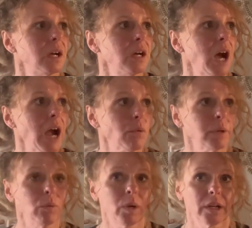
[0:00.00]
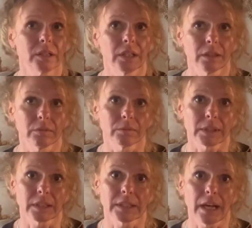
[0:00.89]
I reworked it,
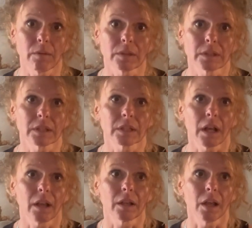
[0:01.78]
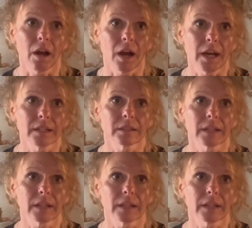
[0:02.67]
because that was a lot.